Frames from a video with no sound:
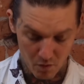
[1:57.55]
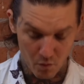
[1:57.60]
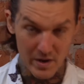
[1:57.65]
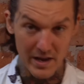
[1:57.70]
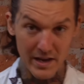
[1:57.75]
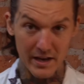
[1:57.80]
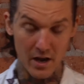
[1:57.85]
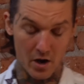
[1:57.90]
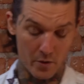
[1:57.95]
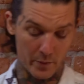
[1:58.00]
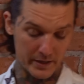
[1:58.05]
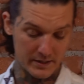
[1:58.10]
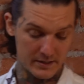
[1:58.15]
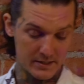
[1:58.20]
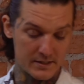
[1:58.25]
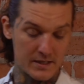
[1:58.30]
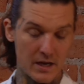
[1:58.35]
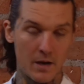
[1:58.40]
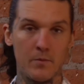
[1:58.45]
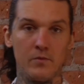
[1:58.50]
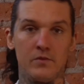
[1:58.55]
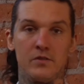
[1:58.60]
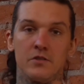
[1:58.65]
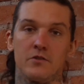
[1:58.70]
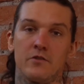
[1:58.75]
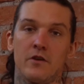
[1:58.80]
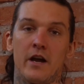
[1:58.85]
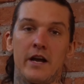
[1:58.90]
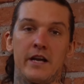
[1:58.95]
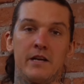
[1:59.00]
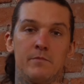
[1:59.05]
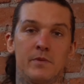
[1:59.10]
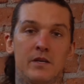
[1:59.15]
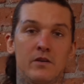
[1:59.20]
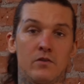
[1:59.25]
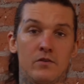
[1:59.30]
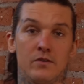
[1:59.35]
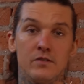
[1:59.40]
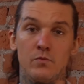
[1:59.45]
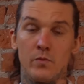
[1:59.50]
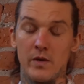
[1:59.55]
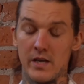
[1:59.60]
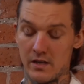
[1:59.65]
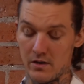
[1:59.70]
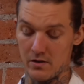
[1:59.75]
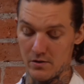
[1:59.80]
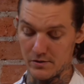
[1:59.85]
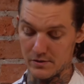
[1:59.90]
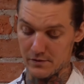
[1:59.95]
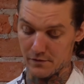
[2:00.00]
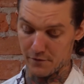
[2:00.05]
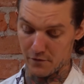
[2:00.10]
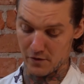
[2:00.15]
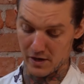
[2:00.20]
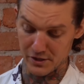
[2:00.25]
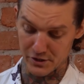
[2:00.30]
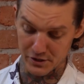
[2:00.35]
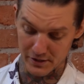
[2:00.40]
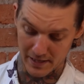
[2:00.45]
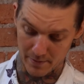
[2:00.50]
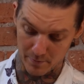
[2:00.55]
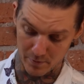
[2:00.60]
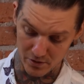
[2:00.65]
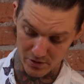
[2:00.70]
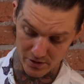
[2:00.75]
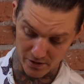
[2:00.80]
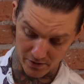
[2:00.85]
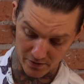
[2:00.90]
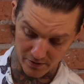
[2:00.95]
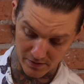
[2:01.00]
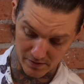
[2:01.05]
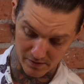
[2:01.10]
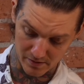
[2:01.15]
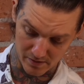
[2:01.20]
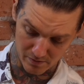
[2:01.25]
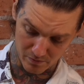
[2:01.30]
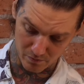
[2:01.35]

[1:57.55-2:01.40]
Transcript: we are going to double strain because we use fresh lemon juice.